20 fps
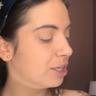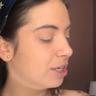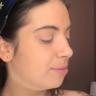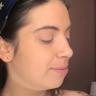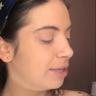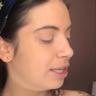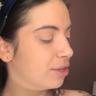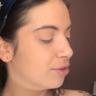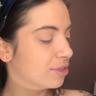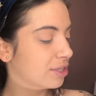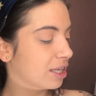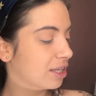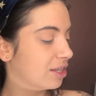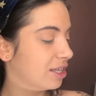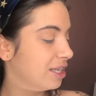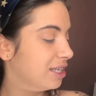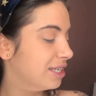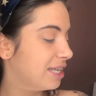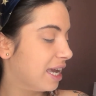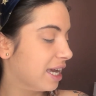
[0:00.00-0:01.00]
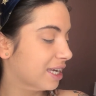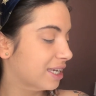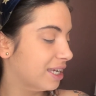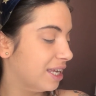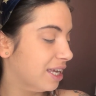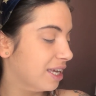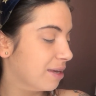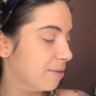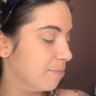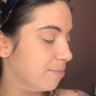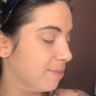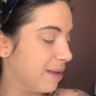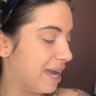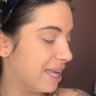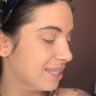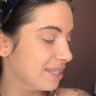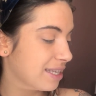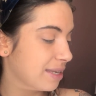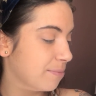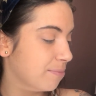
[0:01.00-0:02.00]
gonna be using the Technic
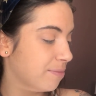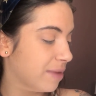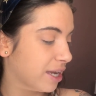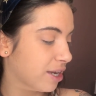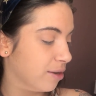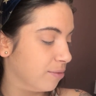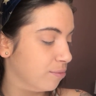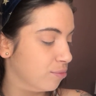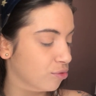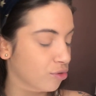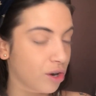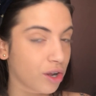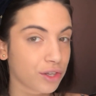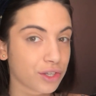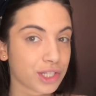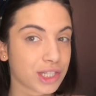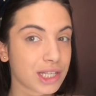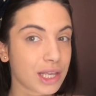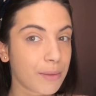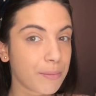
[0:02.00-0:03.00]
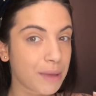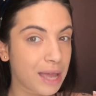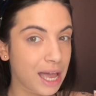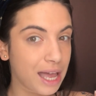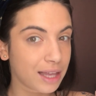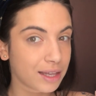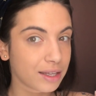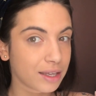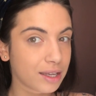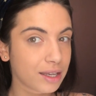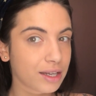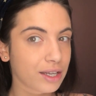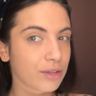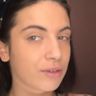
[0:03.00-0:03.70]
Matte Mega Bronze palette.